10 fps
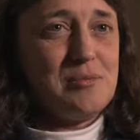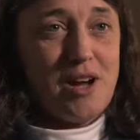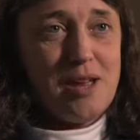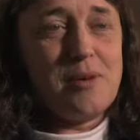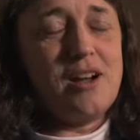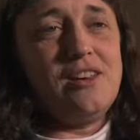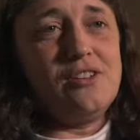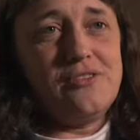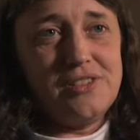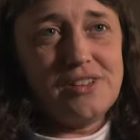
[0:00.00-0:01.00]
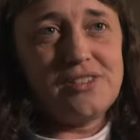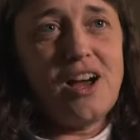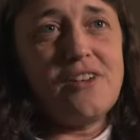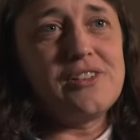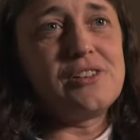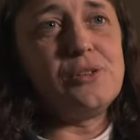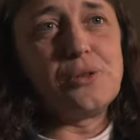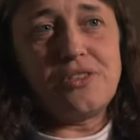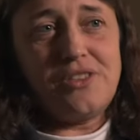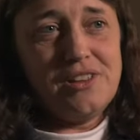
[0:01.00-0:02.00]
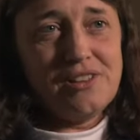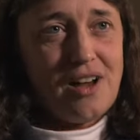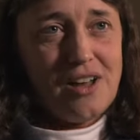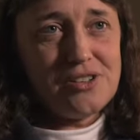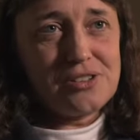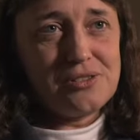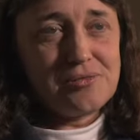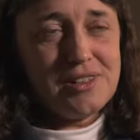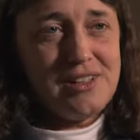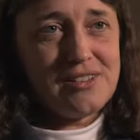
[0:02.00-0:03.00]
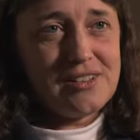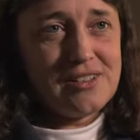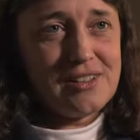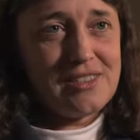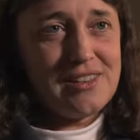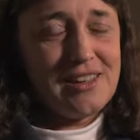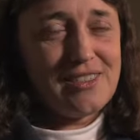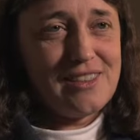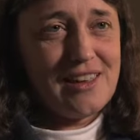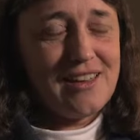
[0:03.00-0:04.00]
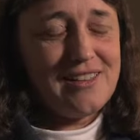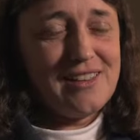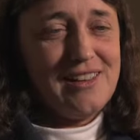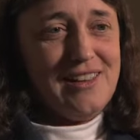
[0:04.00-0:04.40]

in my mind, no philosophical or theological reason to think that